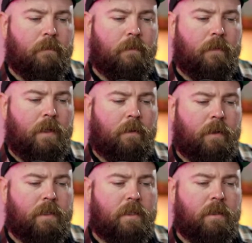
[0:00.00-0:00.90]

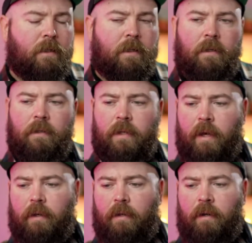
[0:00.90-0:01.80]
Anyways,
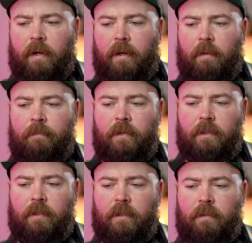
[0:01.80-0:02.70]
yeah, all right. I'm feeling
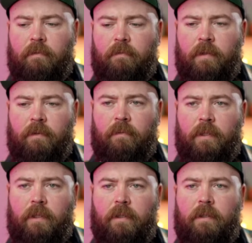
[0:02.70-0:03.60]
good. Feeling
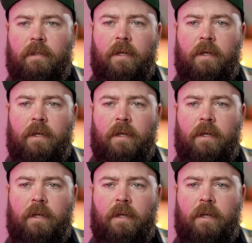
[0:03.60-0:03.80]
really good.